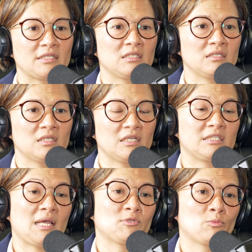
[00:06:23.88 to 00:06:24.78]
and
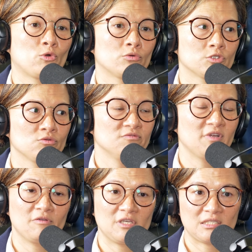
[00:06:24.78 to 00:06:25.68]
adaptable to
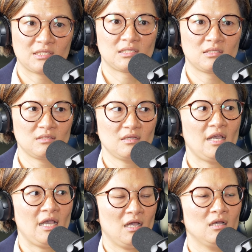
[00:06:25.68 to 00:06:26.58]
various
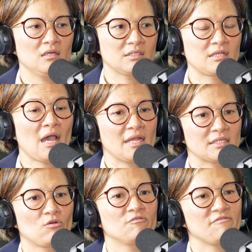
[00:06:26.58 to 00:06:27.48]

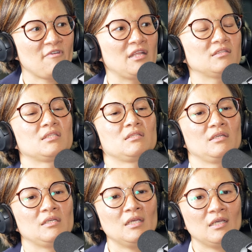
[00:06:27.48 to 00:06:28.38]
size of events.
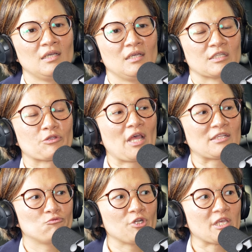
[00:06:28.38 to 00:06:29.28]
So
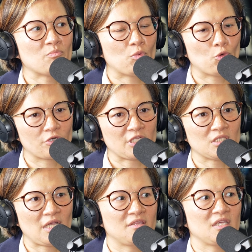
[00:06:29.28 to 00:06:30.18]
that's really
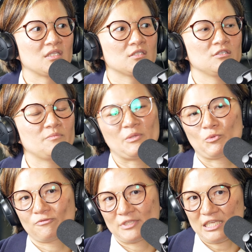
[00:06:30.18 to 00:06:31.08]
important, I think, to the
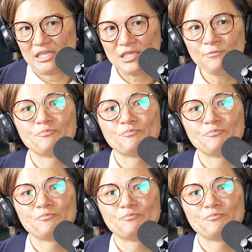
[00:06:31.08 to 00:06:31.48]
people of Sydney.